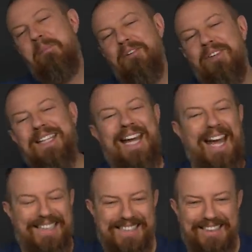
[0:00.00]
Perfect.
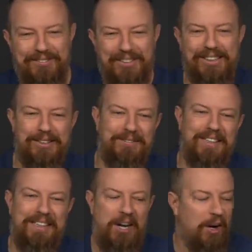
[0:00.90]
Excellent for
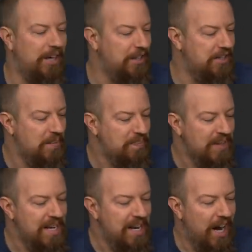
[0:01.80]
clarifying that. All right, you guys.
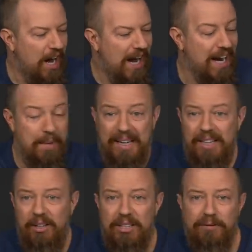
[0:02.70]
Uh, hey, I'm out of
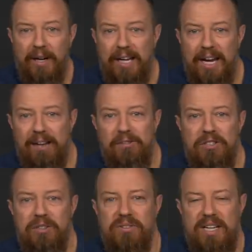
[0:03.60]
here. It's Friday. Have
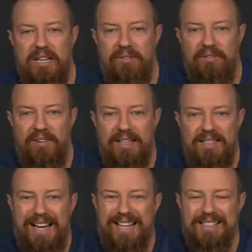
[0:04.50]
yourselves a
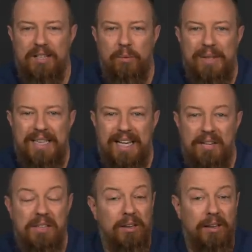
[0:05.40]
fantastic
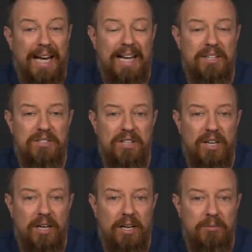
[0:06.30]
weekend. The last
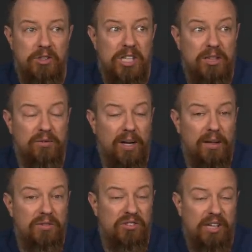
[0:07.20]
uh,
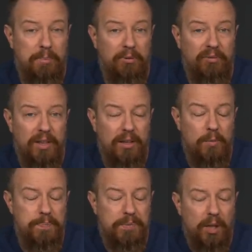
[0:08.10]
GH5 sample
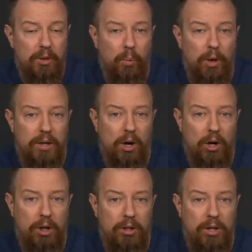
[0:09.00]
video, the one
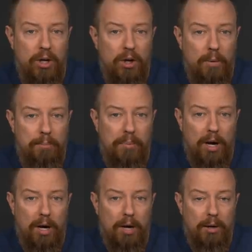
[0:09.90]
on
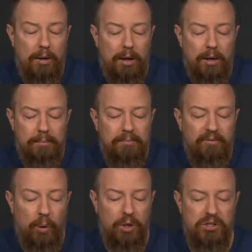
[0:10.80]
uh, um,
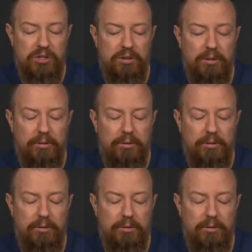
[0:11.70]
focus,